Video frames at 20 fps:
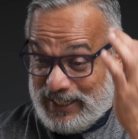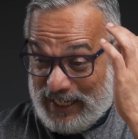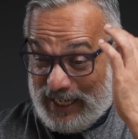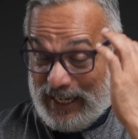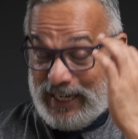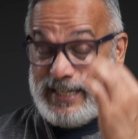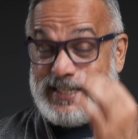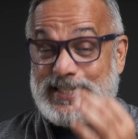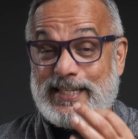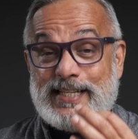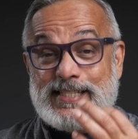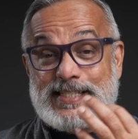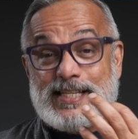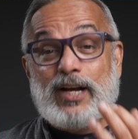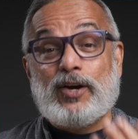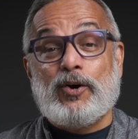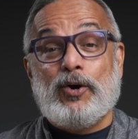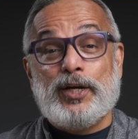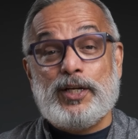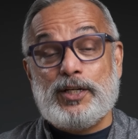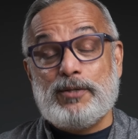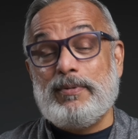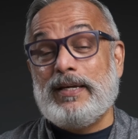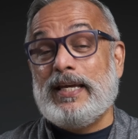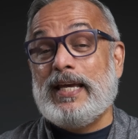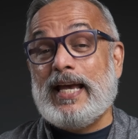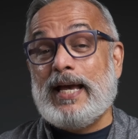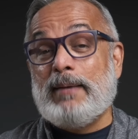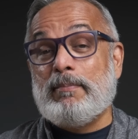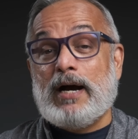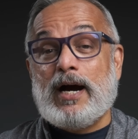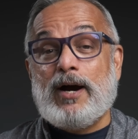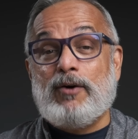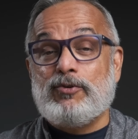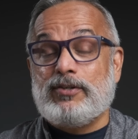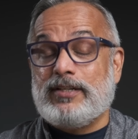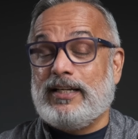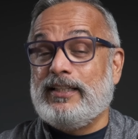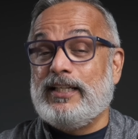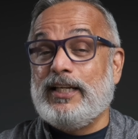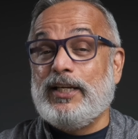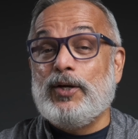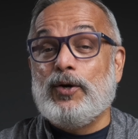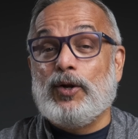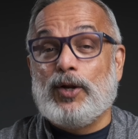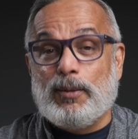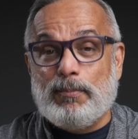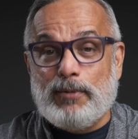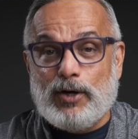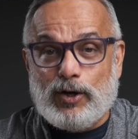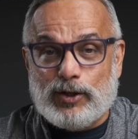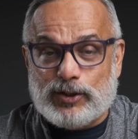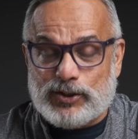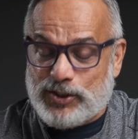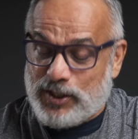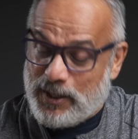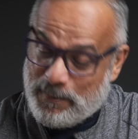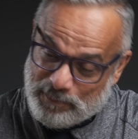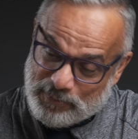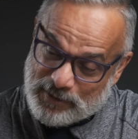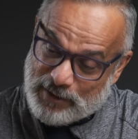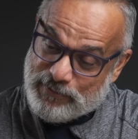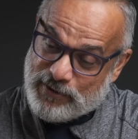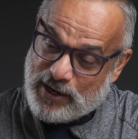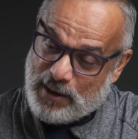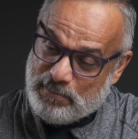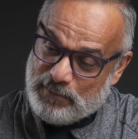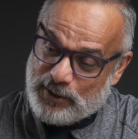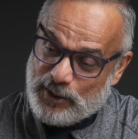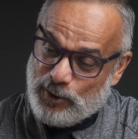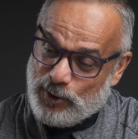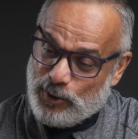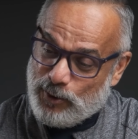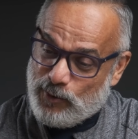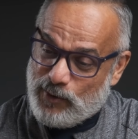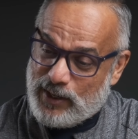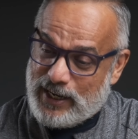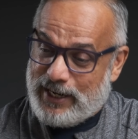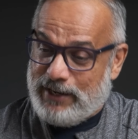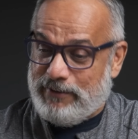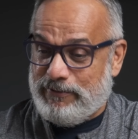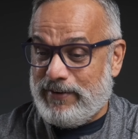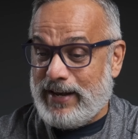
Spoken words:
It is going to be about the YoloBox from YoloLive.